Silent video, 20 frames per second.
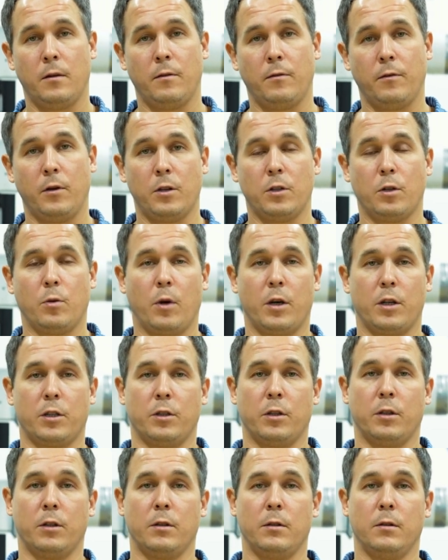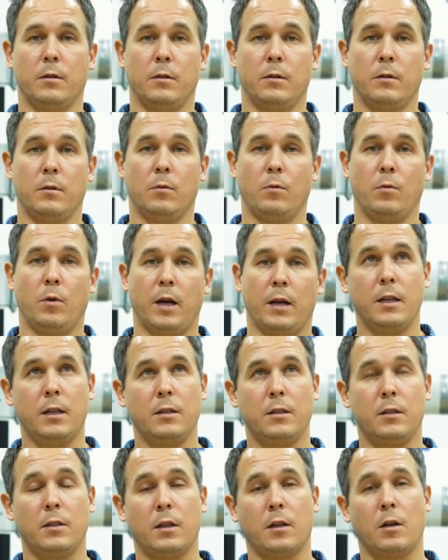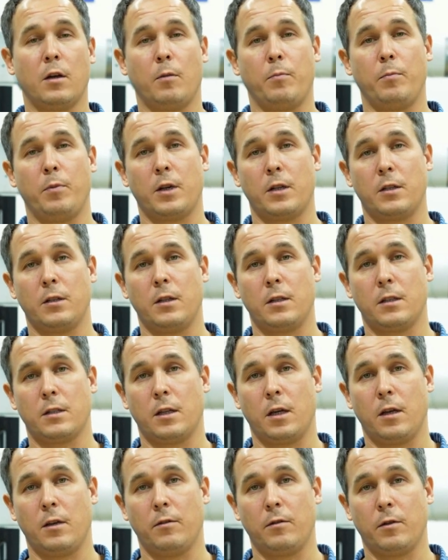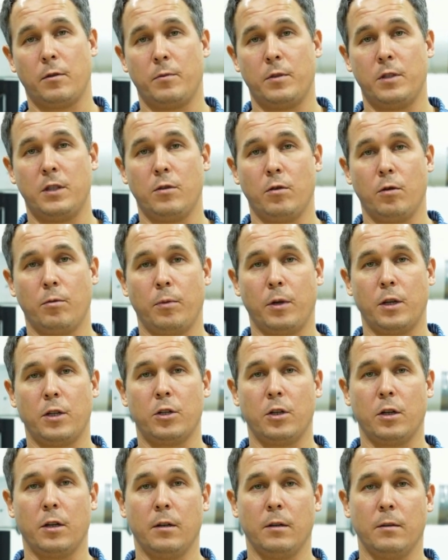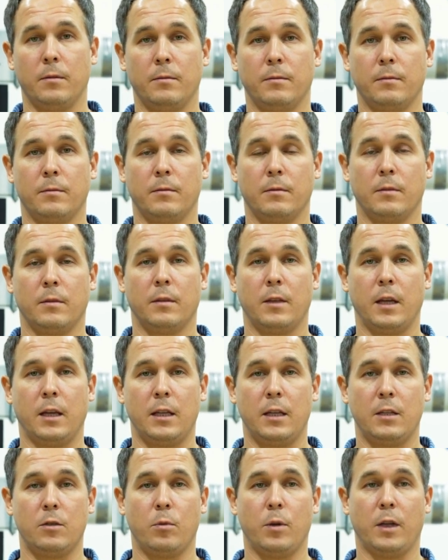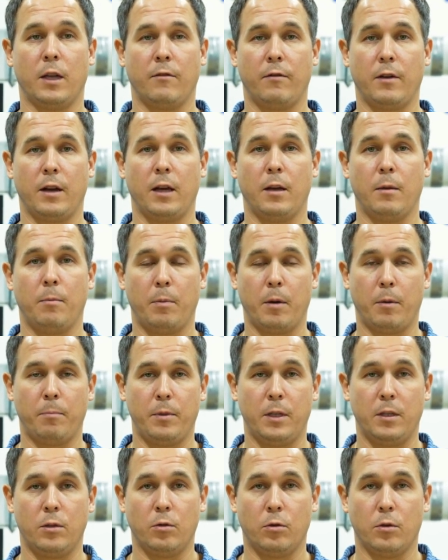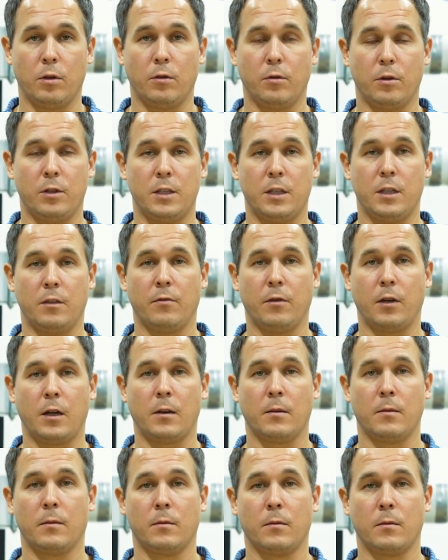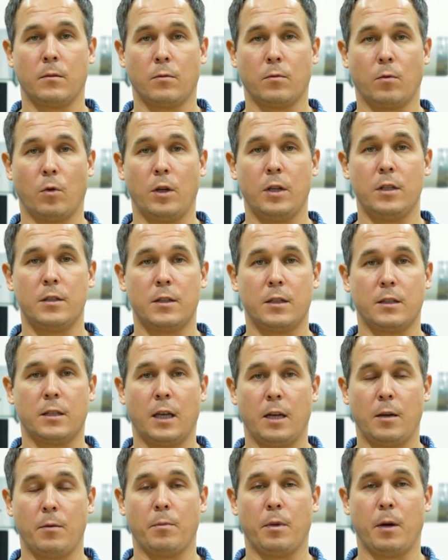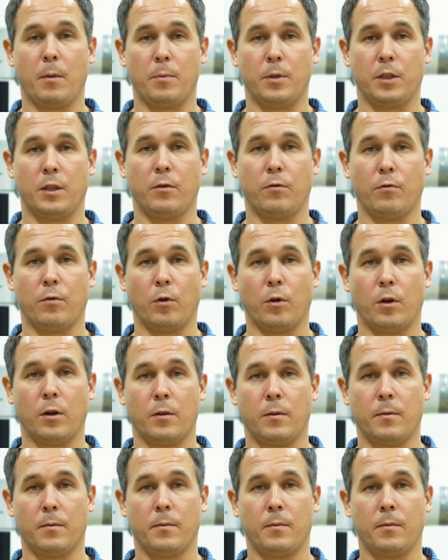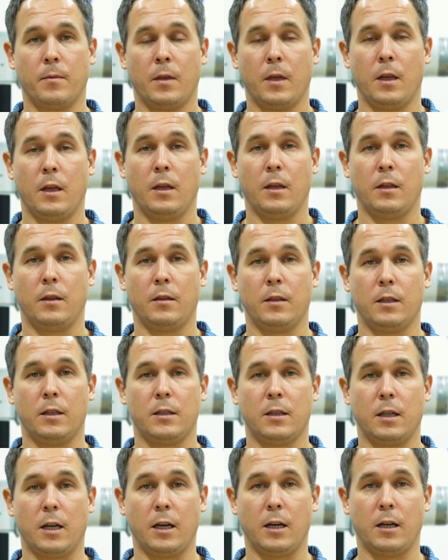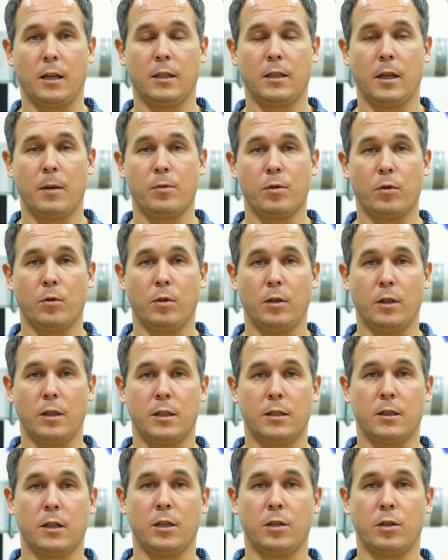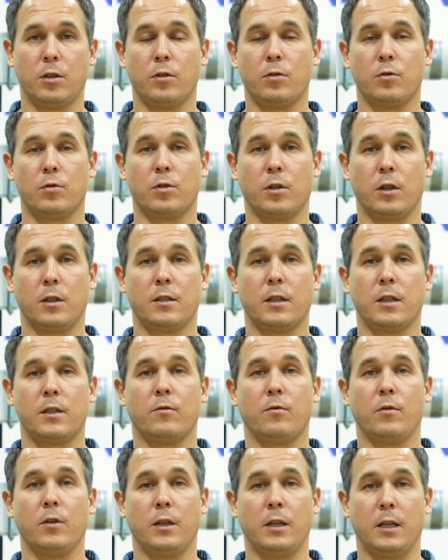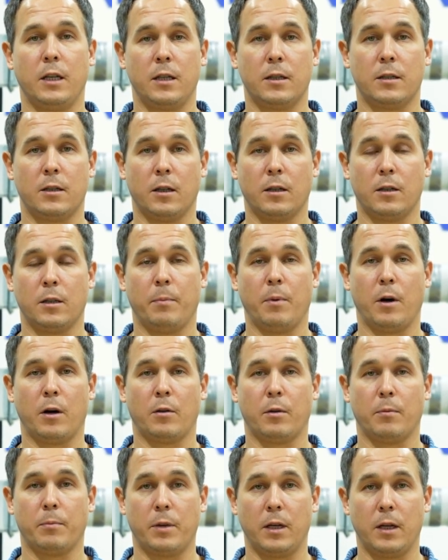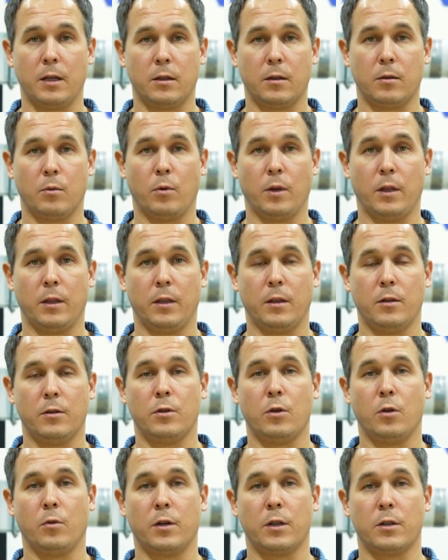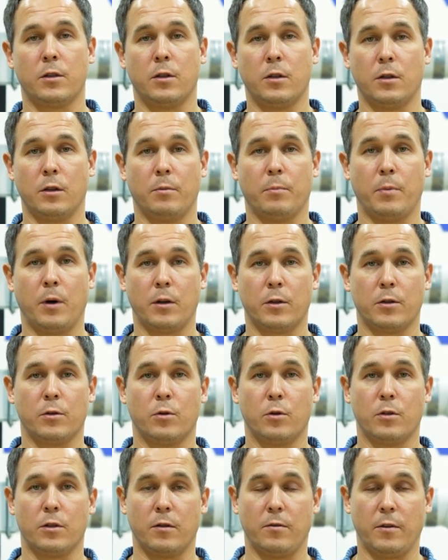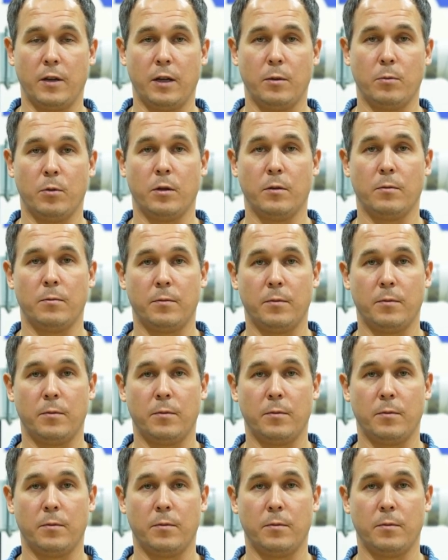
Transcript: First question, why doesn't the compressor start from zero pressure? That is, we have air pumped into the receiver. What is this air pumped in for? This air is absolutely essential to successfully kickstart the power plant when there's no external power source available.